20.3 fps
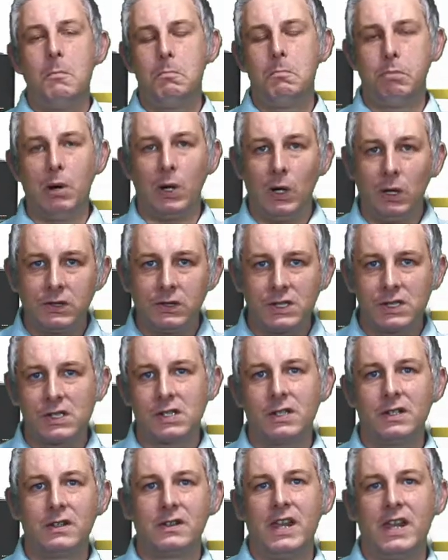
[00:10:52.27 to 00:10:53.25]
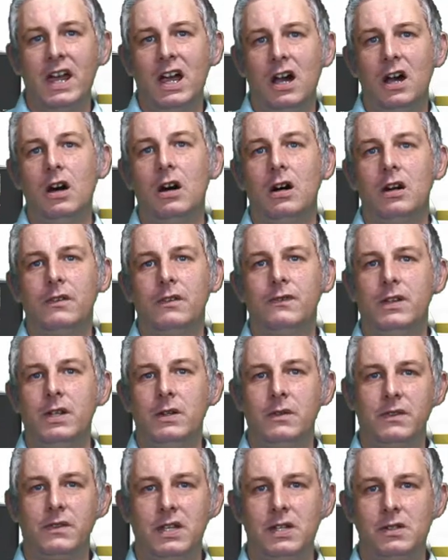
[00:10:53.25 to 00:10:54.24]
But there are a few
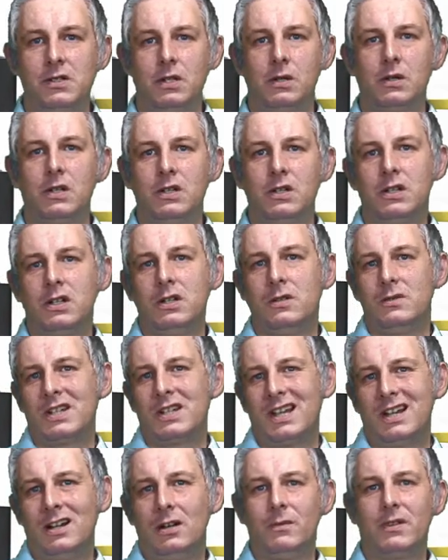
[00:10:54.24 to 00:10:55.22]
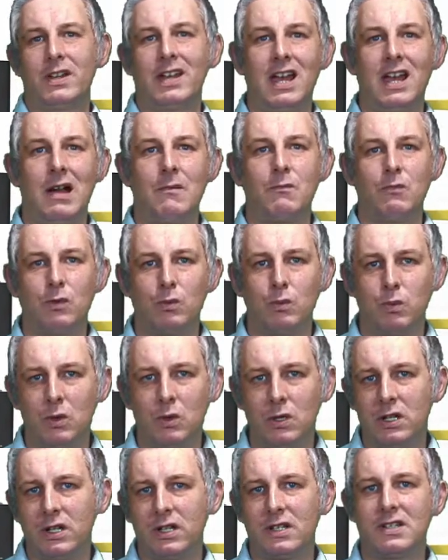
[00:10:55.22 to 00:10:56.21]
things you can do to help the camera
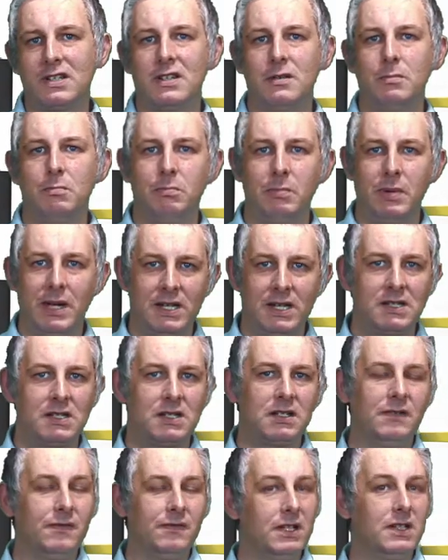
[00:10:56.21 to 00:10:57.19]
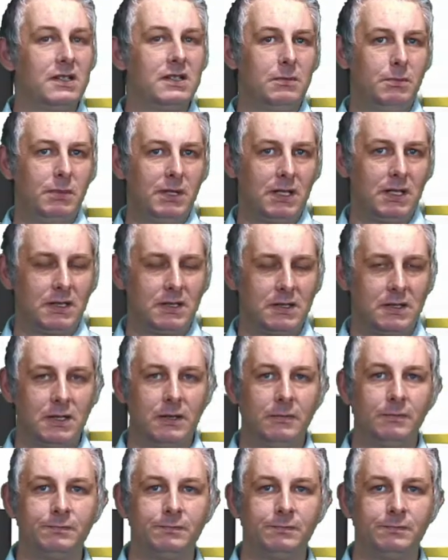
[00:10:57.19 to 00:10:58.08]
work to the best of its ability.